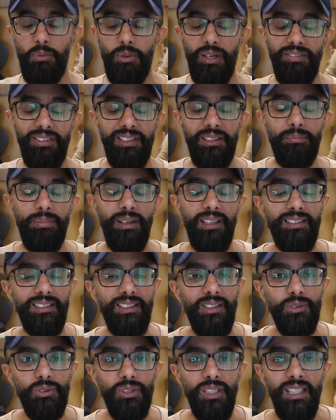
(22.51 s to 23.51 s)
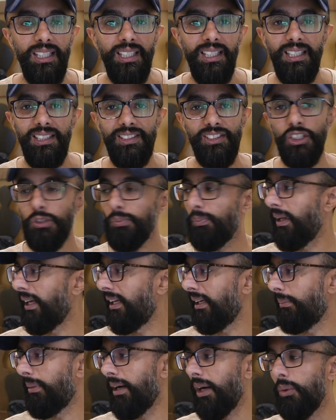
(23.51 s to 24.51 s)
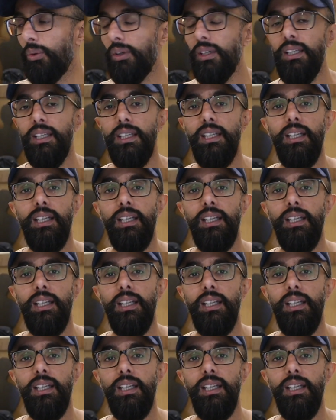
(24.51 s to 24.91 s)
wife in the background just playing about.